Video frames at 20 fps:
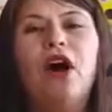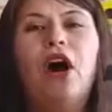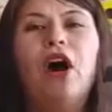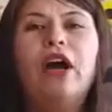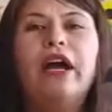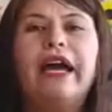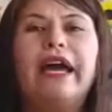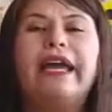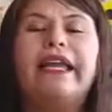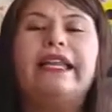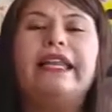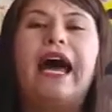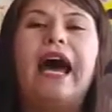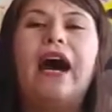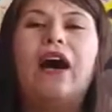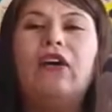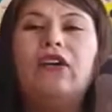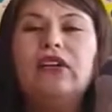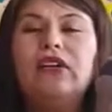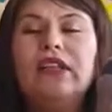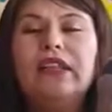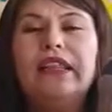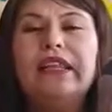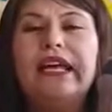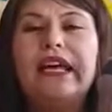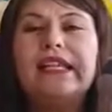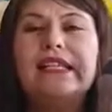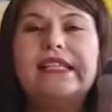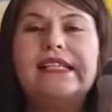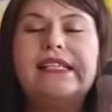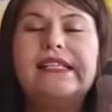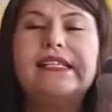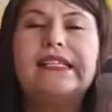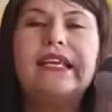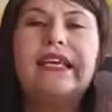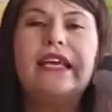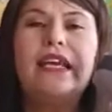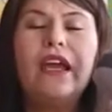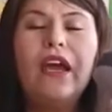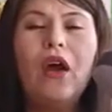Okay, now let's
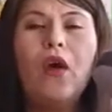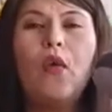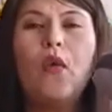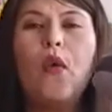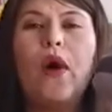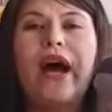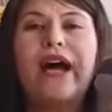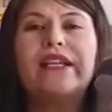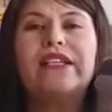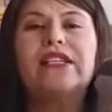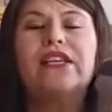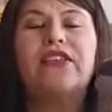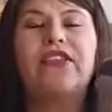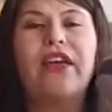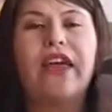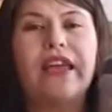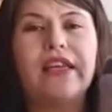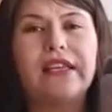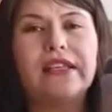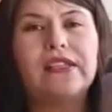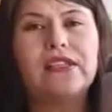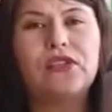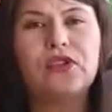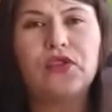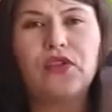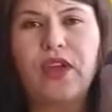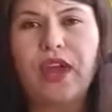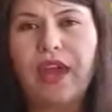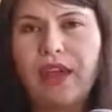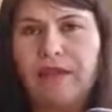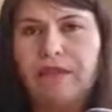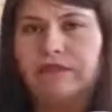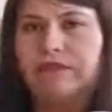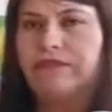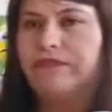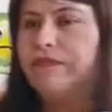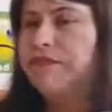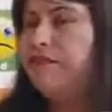see what day is today.